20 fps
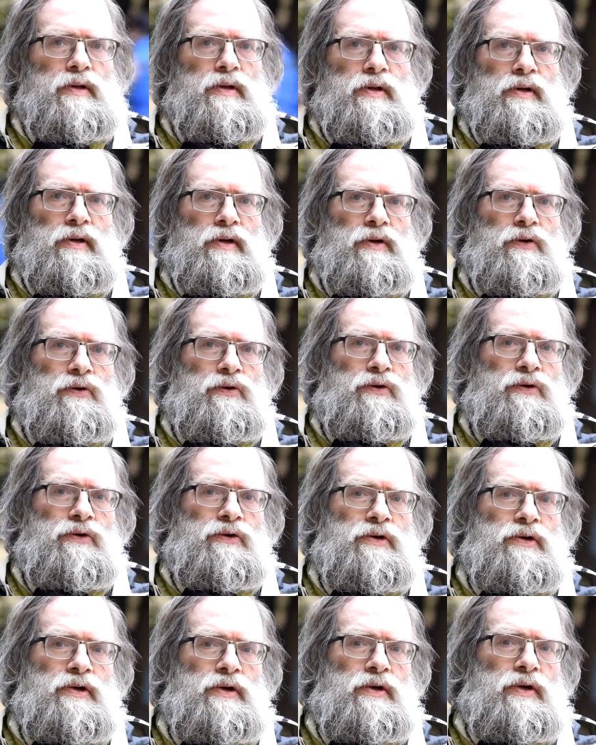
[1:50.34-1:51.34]

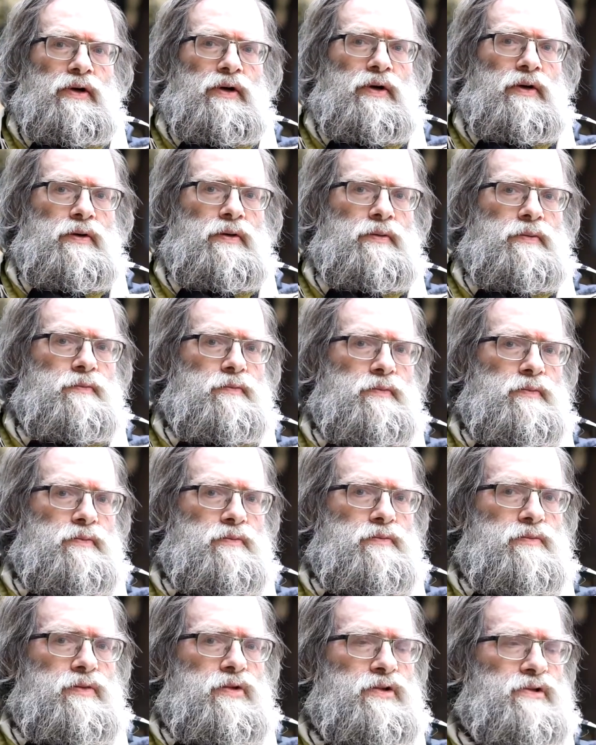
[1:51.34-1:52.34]
or
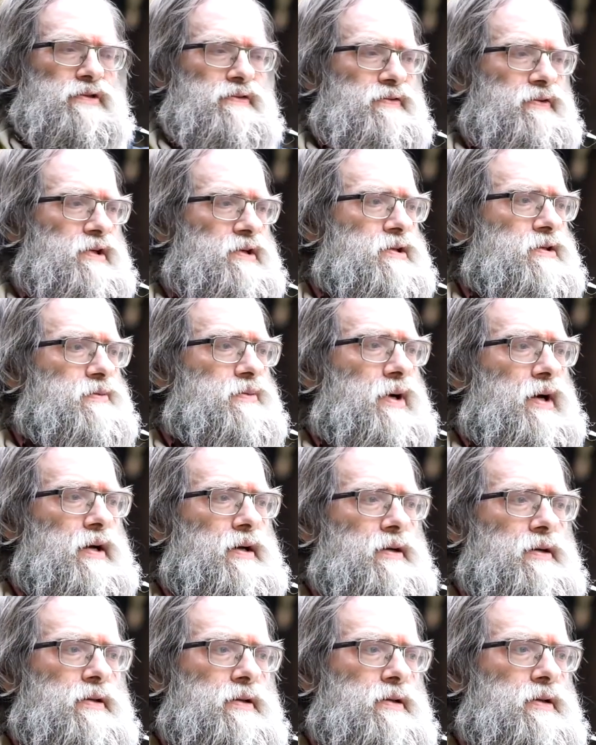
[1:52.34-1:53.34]
motivated
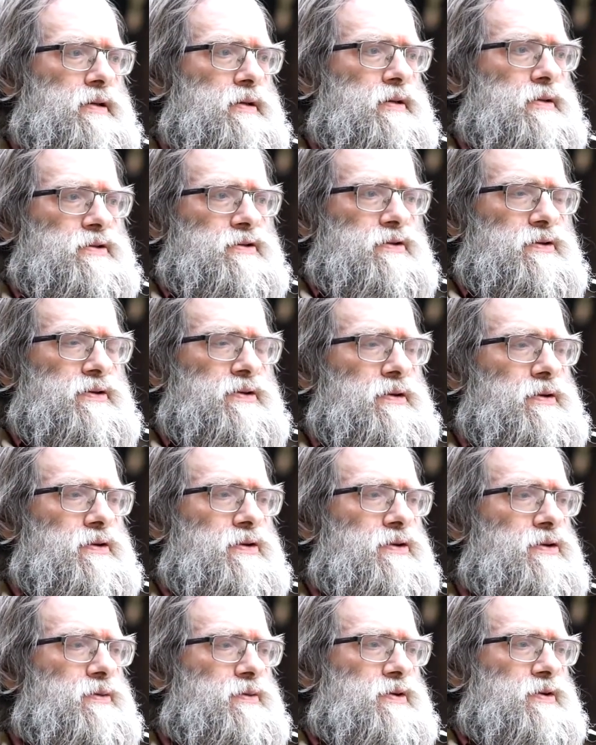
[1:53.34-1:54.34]
by so-called
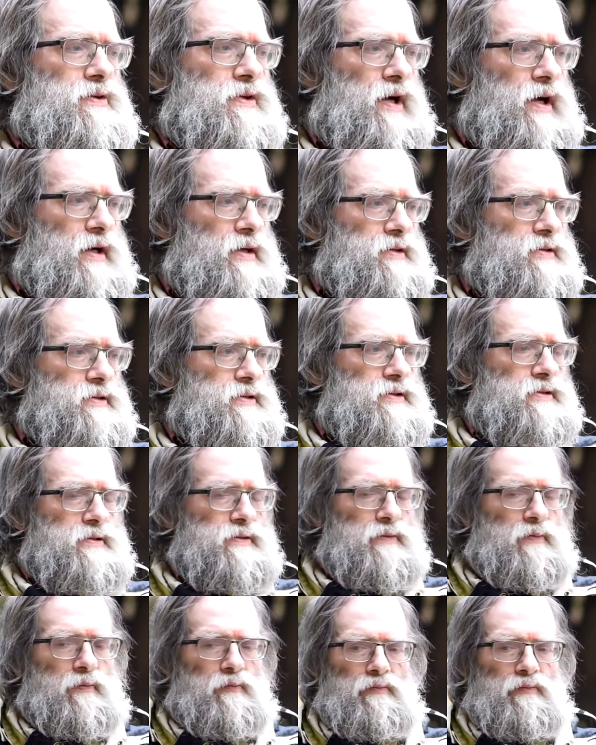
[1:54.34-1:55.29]
human rights.